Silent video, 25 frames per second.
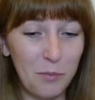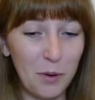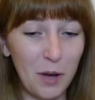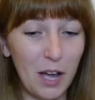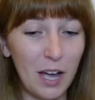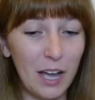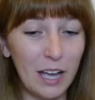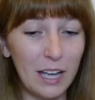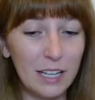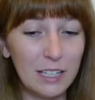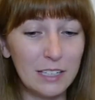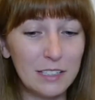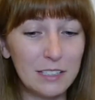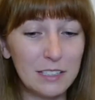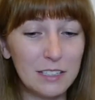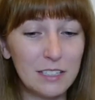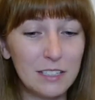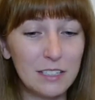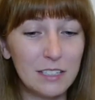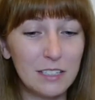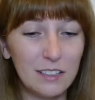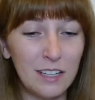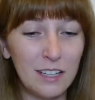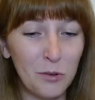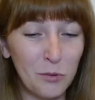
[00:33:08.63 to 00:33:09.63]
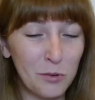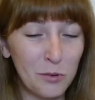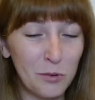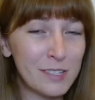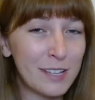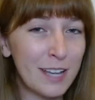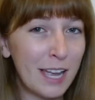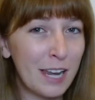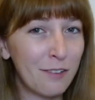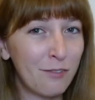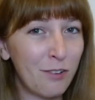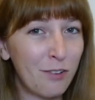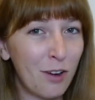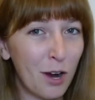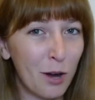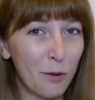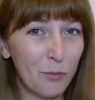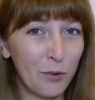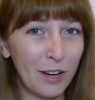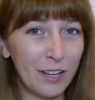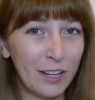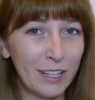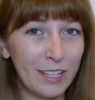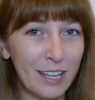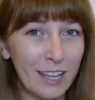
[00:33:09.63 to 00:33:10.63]
but it was kind of
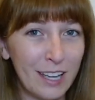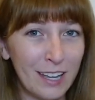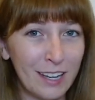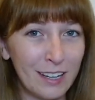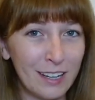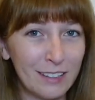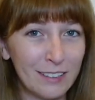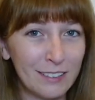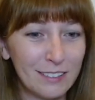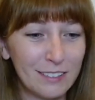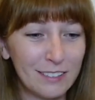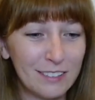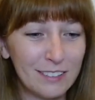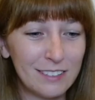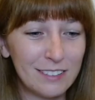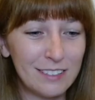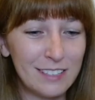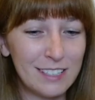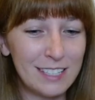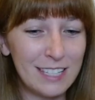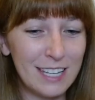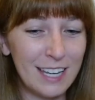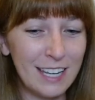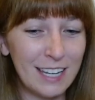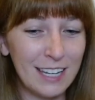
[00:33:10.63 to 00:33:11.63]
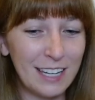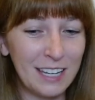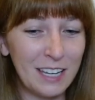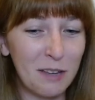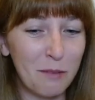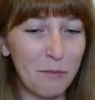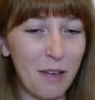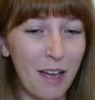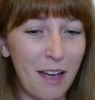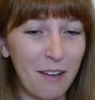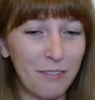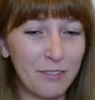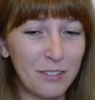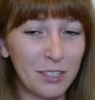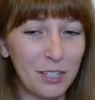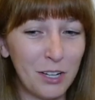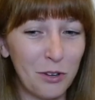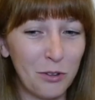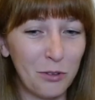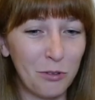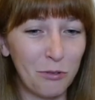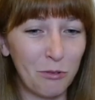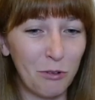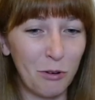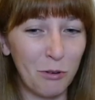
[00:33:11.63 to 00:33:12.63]
heartbreaking seeing him have to
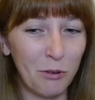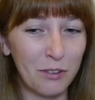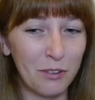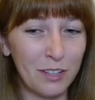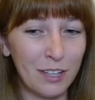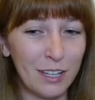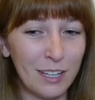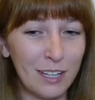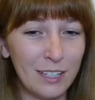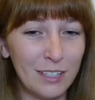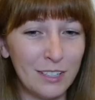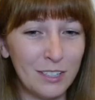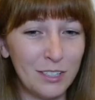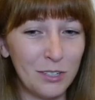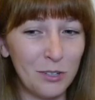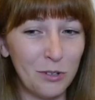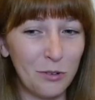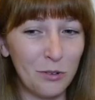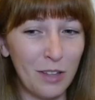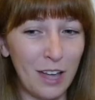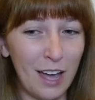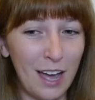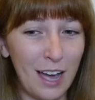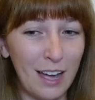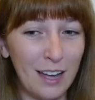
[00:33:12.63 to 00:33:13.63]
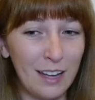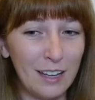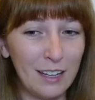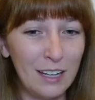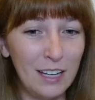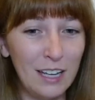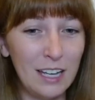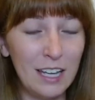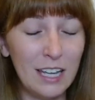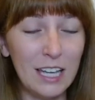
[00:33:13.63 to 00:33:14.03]
go through with it and do that.